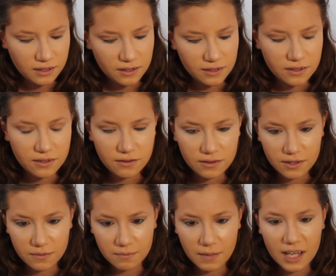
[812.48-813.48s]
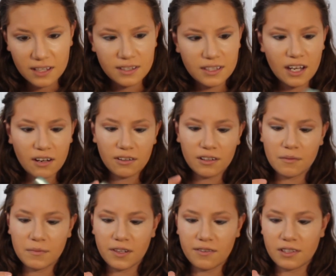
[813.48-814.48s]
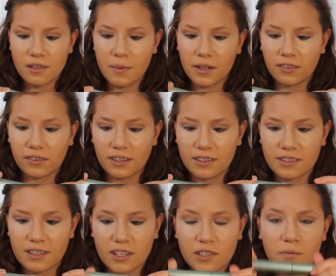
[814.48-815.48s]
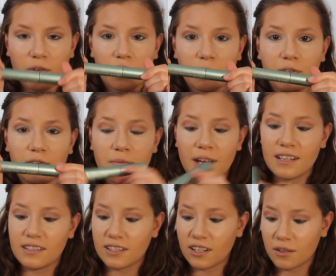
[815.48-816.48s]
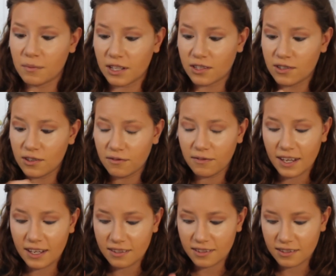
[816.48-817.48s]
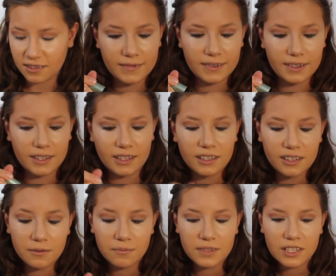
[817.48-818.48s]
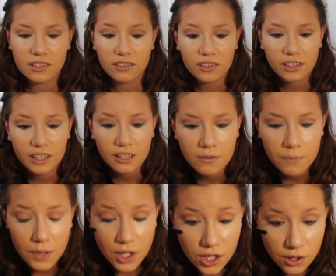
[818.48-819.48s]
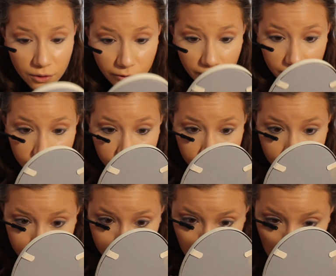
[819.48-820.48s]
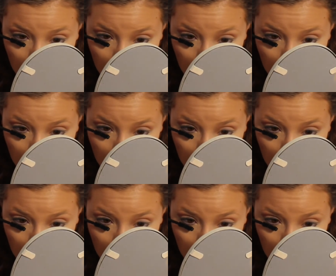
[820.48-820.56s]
Let's do some mascara. I'm going to use the Better Than Sex Waterproof Mascara by Too Faced. And it's looking beautiful.